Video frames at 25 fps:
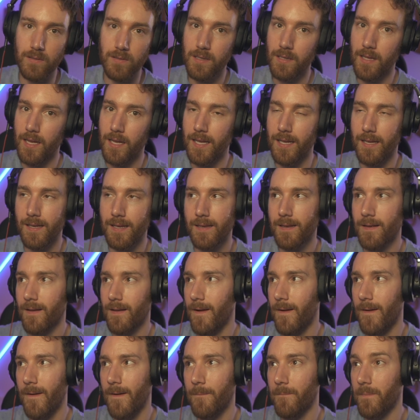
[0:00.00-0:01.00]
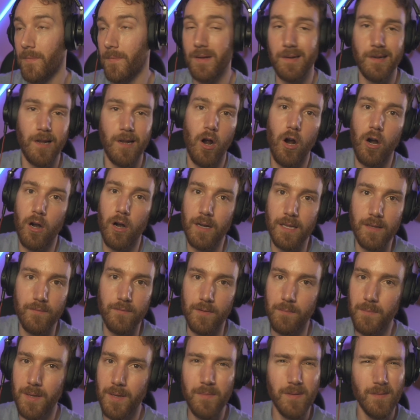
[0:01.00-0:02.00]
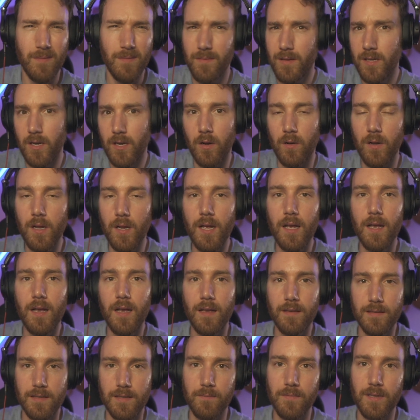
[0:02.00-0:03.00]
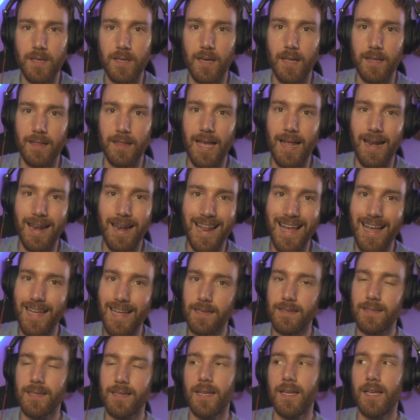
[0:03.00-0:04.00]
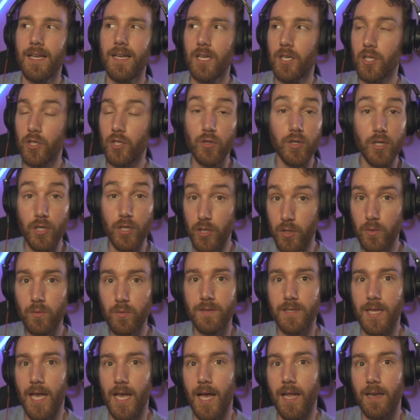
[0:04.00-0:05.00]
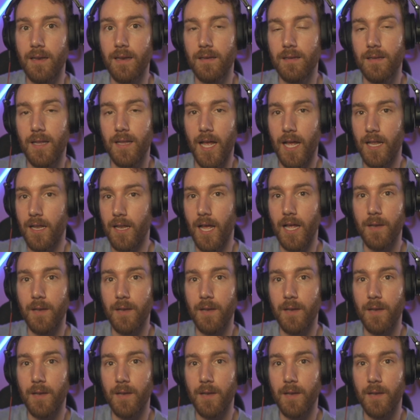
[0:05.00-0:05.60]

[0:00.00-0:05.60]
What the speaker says: like a car, even maybe, something like that, land, you can use that and